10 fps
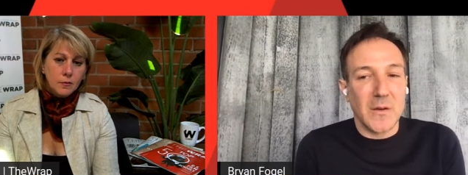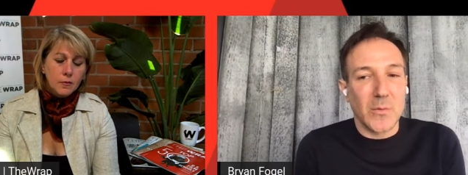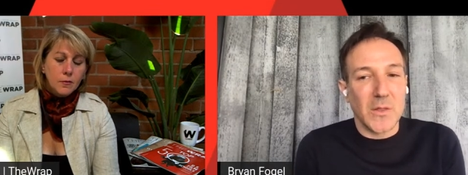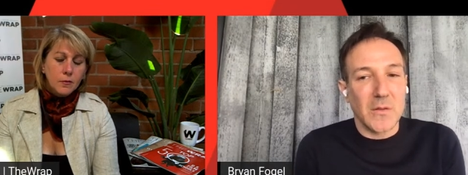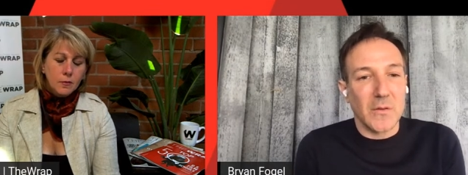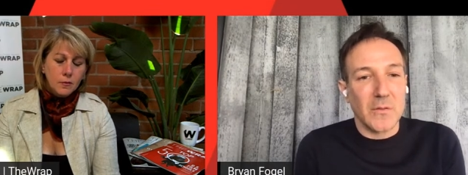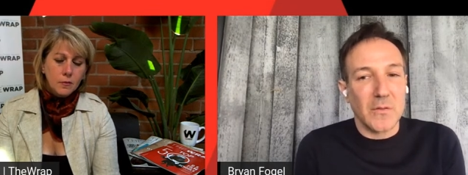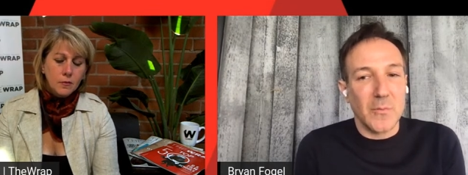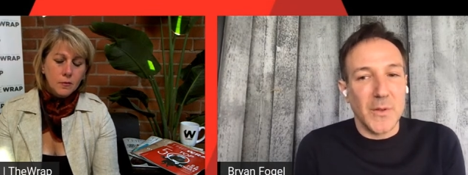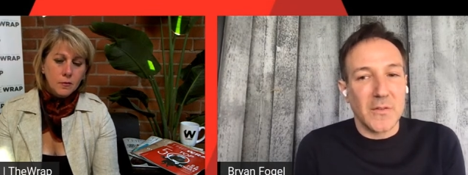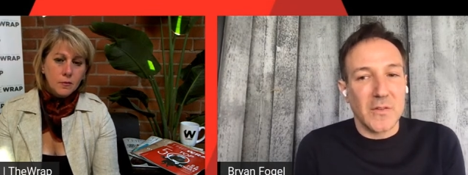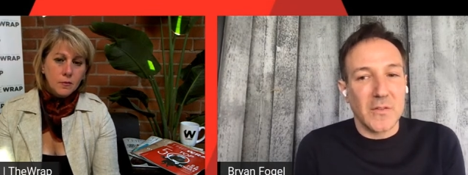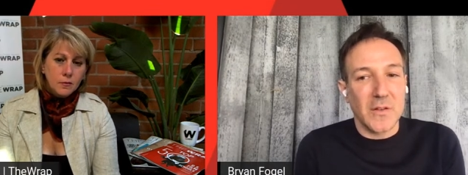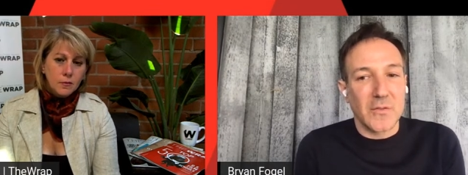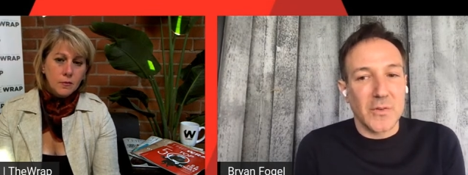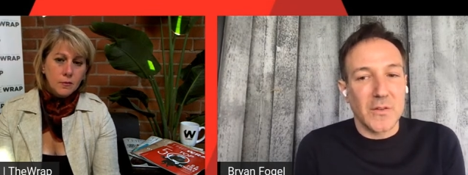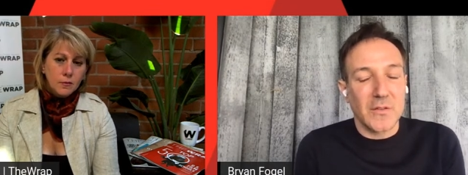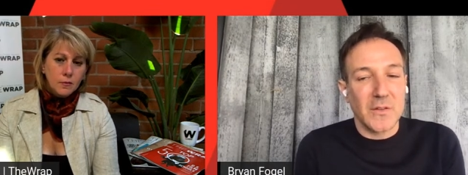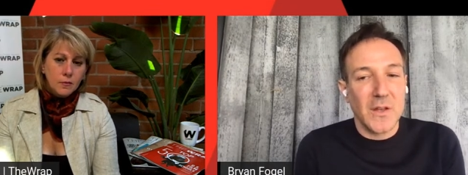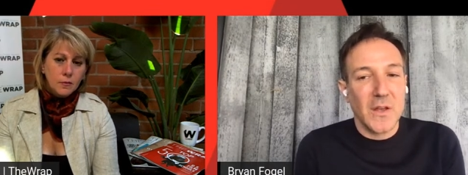Speaker 1: uh, with those business
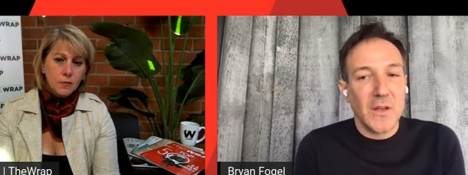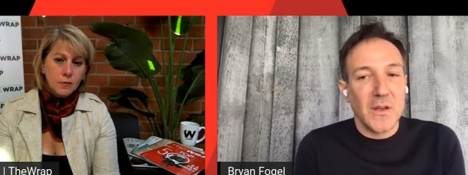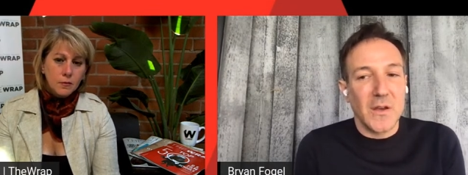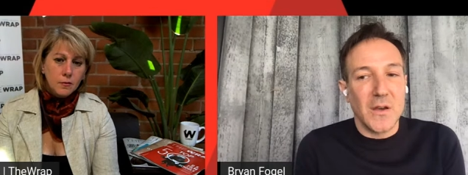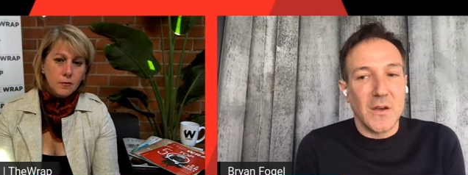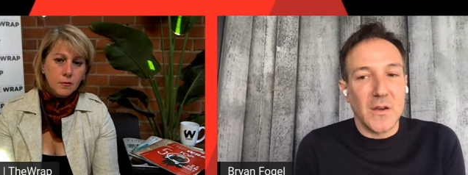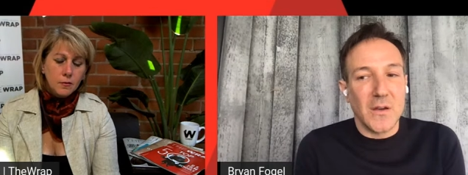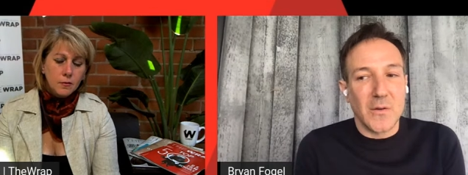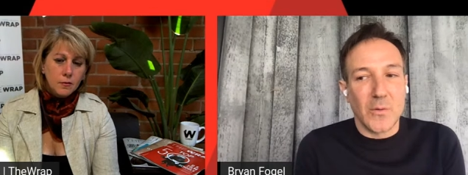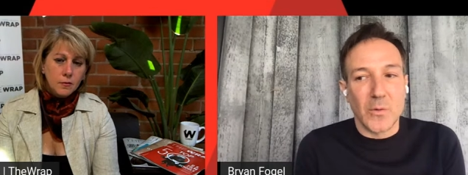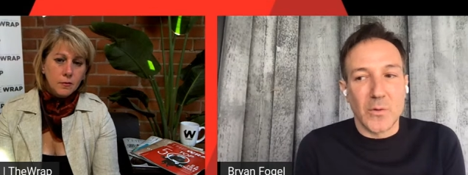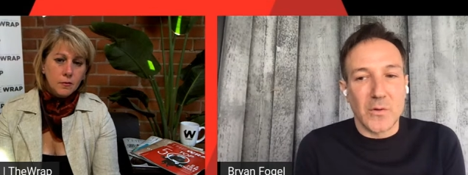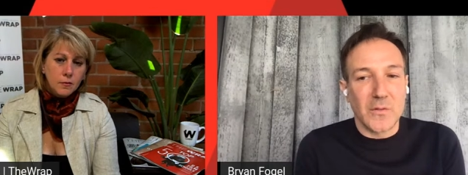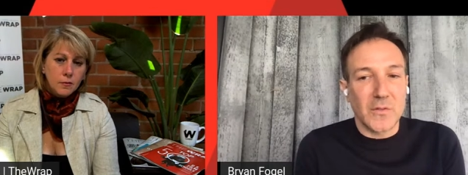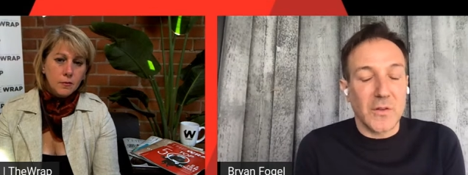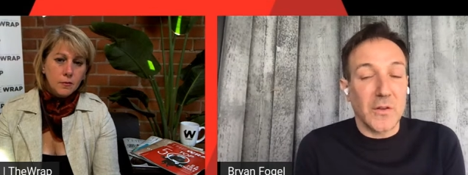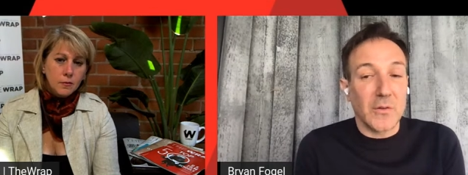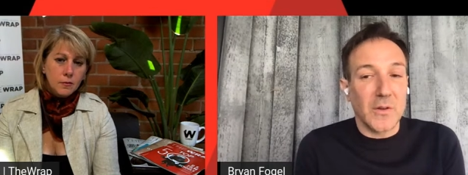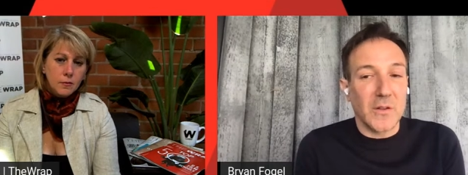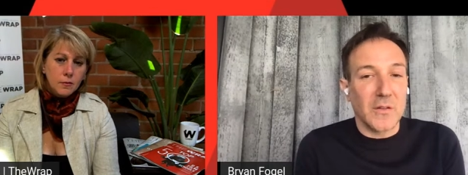interests uh, or
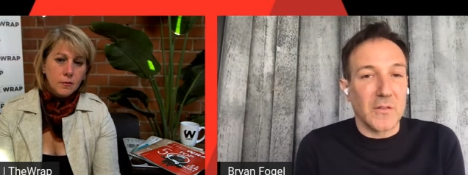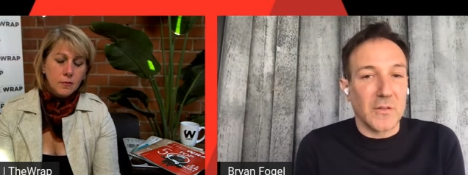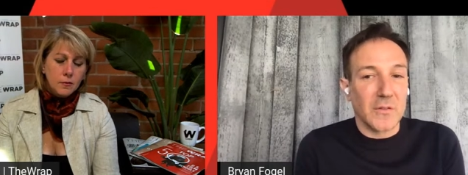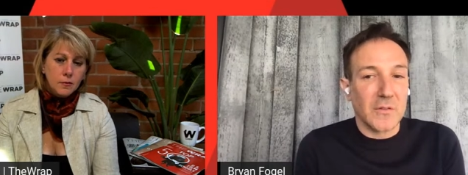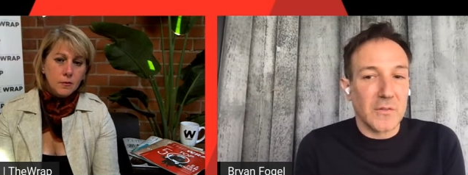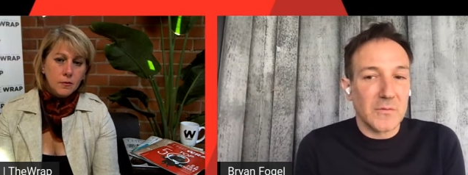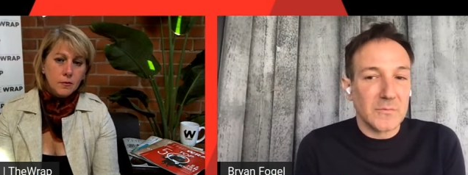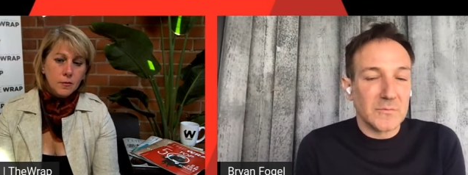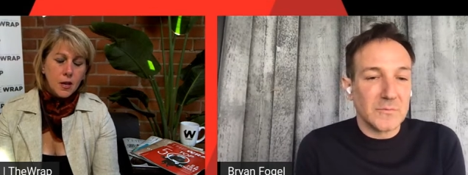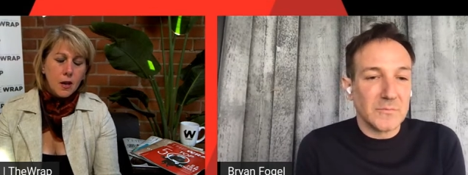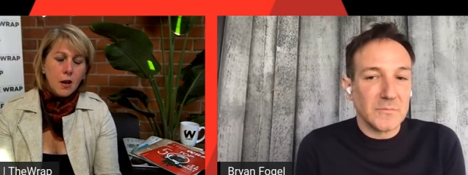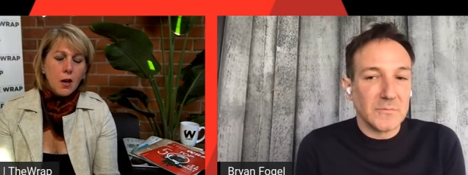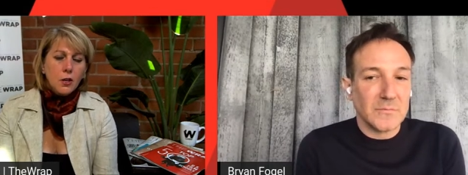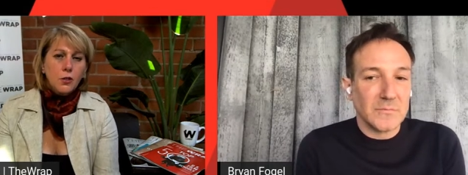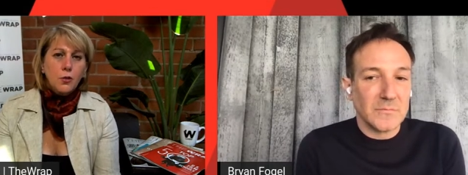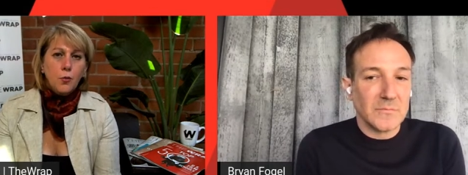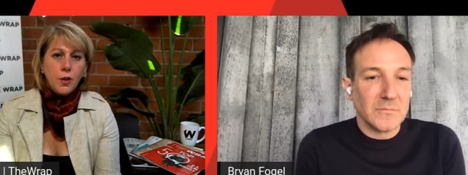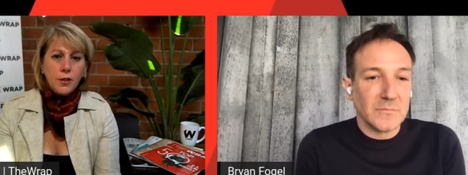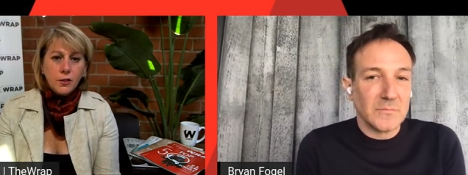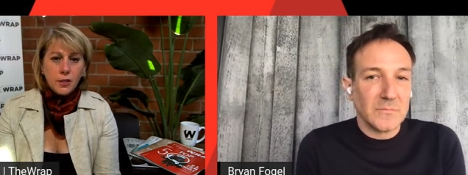security concerns.
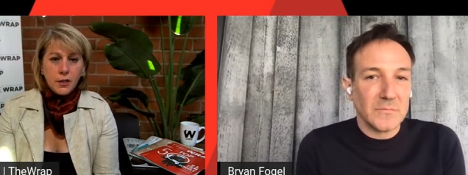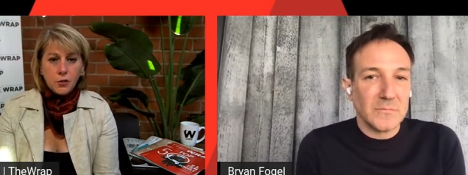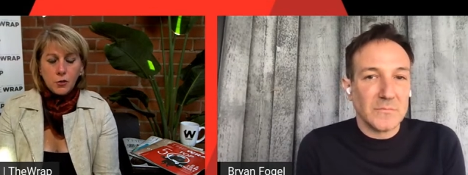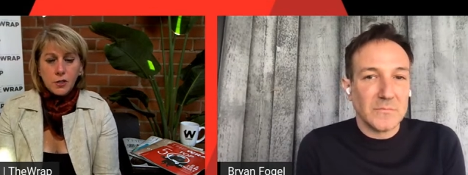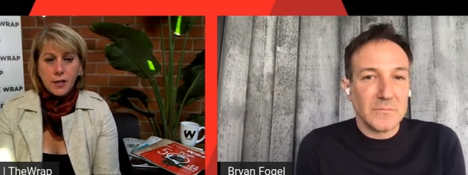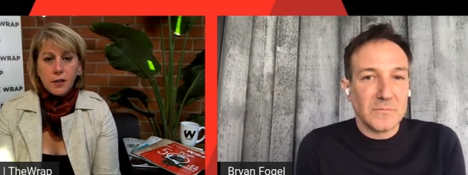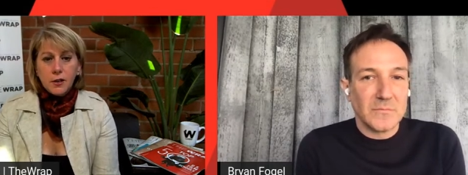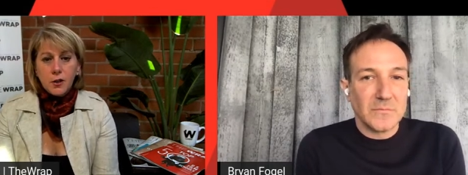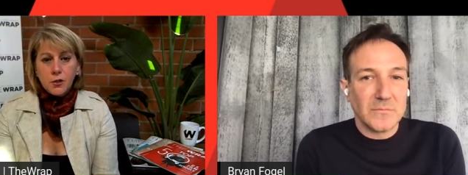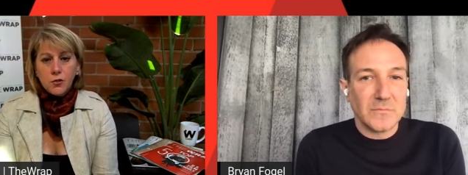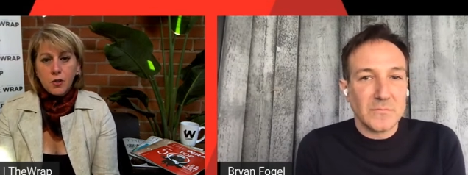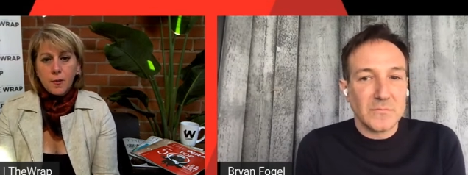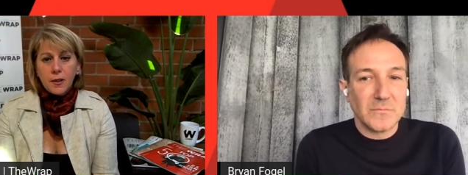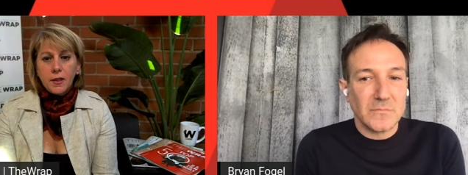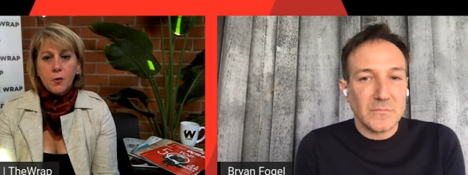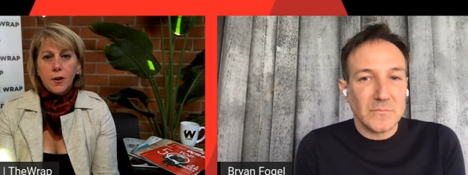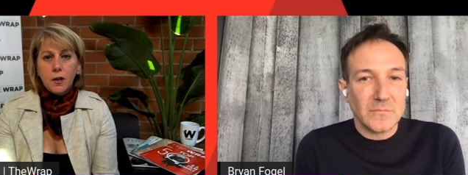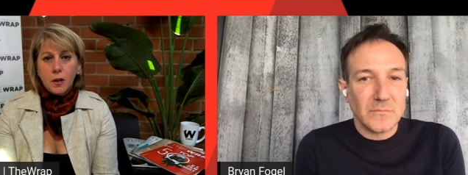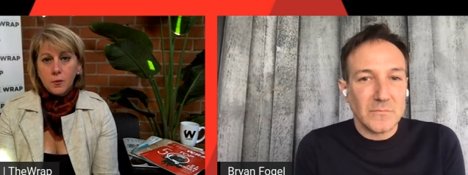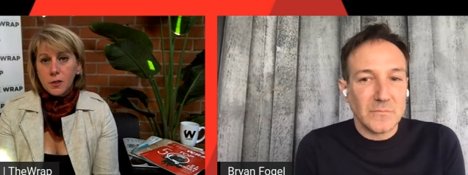
Speaker 2: So there's an interesting conundrum, I think, when
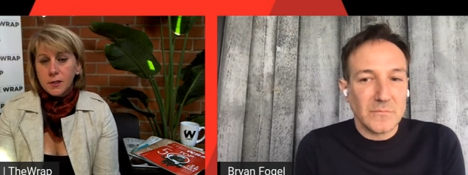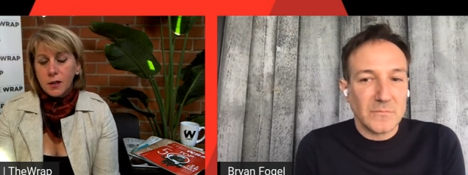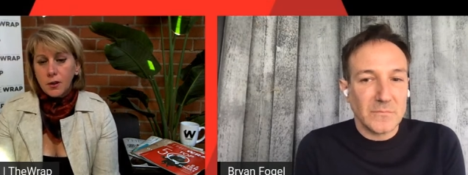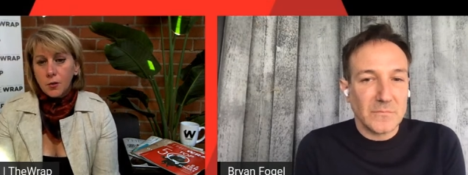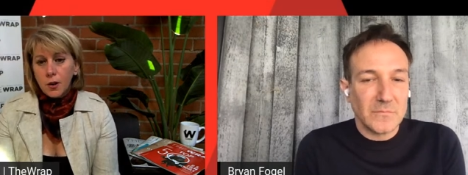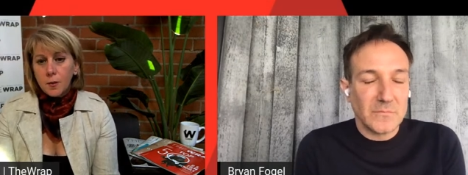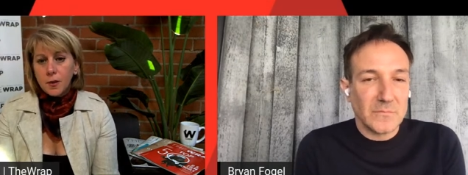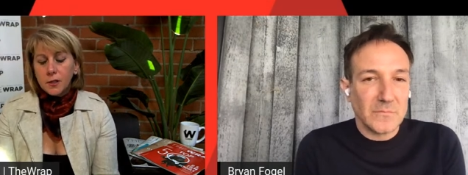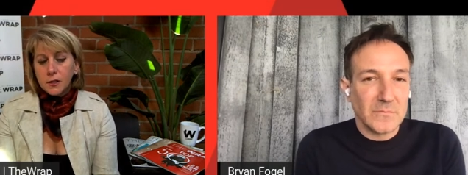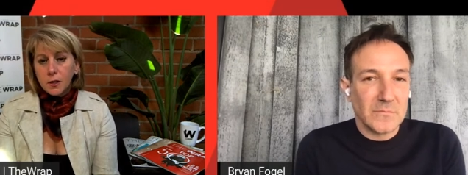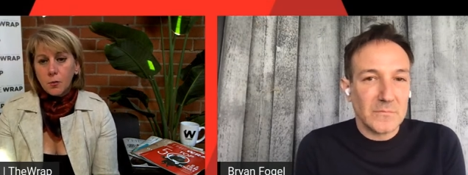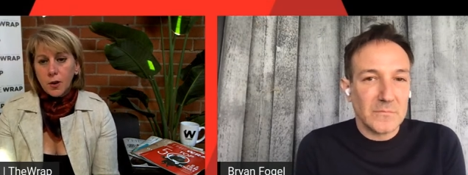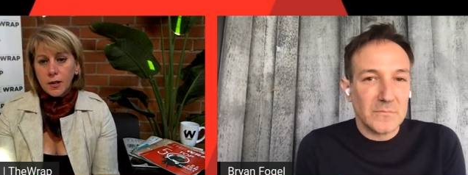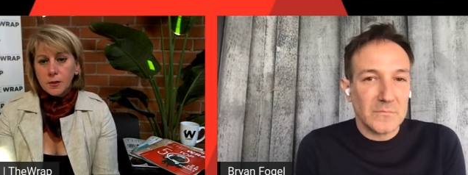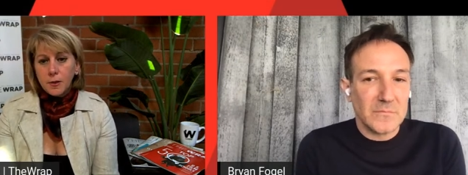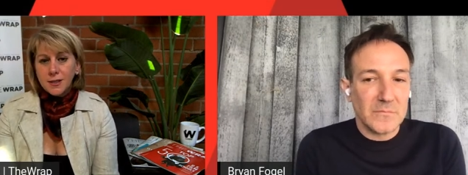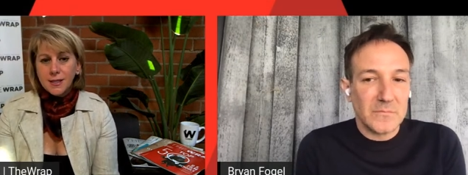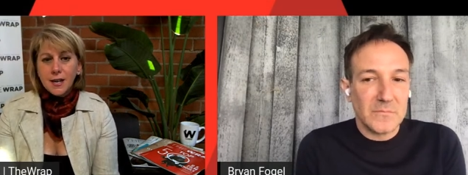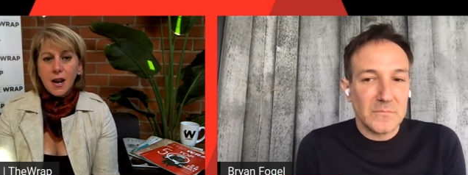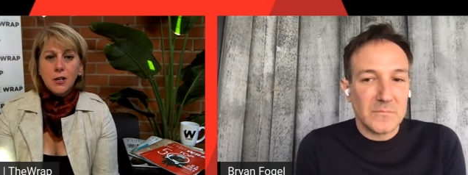it comes to Saudi Arabia in some ways,
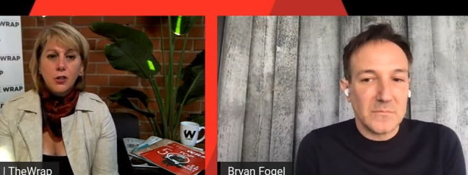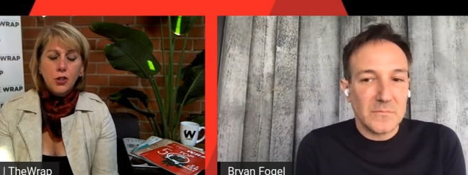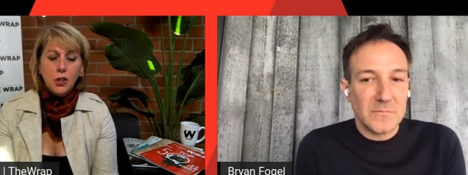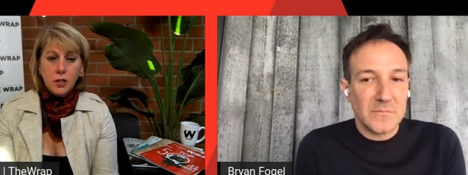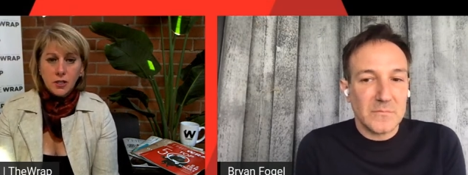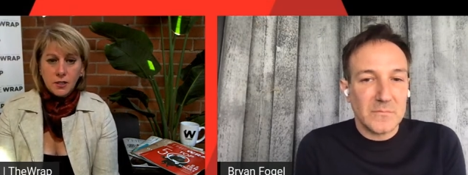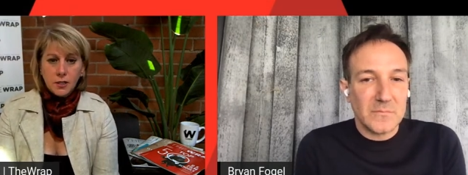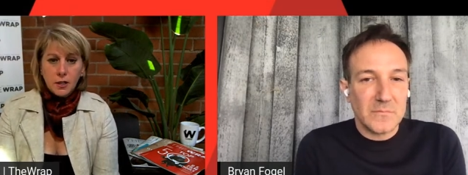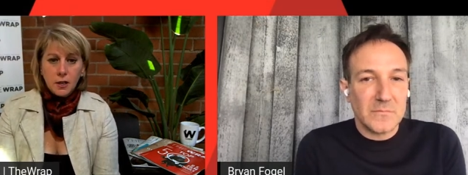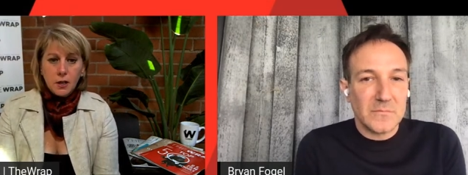because it's not just